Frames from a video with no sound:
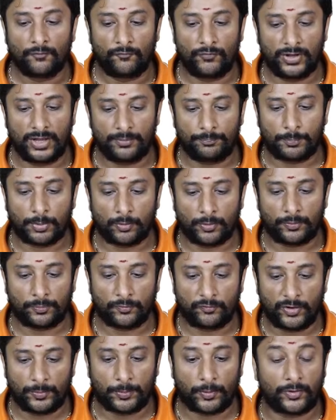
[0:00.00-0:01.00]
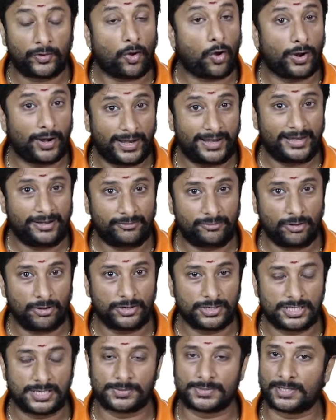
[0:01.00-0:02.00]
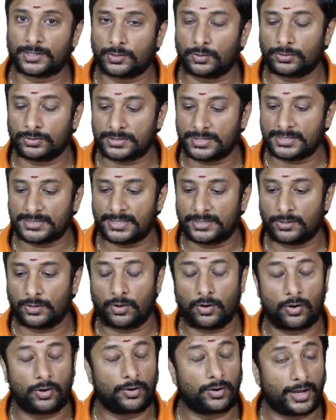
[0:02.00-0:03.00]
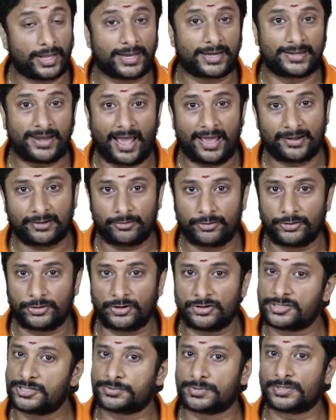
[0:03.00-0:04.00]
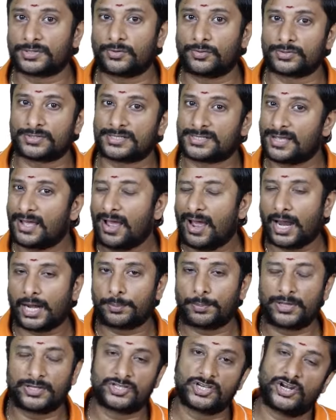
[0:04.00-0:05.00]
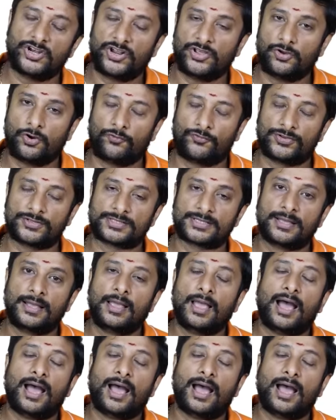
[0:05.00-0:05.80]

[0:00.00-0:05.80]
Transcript: We provide online internships and courses, and on like a direct internships and courses at my Chennai office.